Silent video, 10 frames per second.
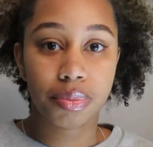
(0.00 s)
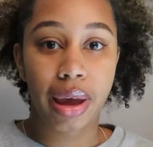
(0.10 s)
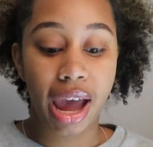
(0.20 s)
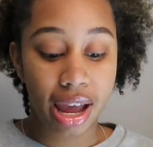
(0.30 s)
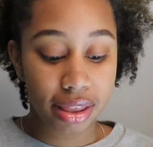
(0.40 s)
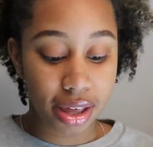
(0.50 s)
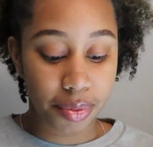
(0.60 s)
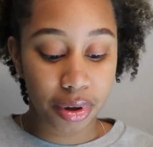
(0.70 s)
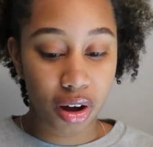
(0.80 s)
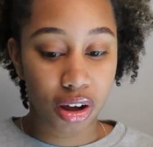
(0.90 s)
pad that
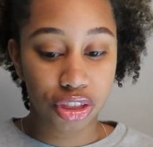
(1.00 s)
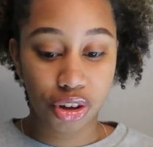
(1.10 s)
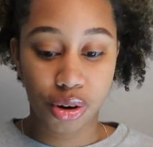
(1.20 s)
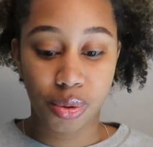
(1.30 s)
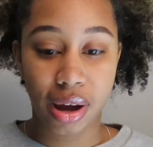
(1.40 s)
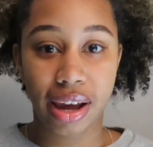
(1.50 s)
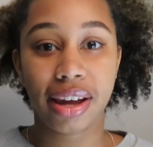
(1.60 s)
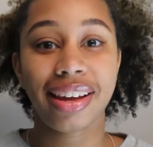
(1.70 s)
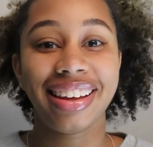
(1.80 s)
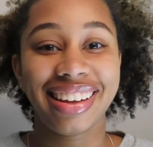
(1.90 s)
we all throw away.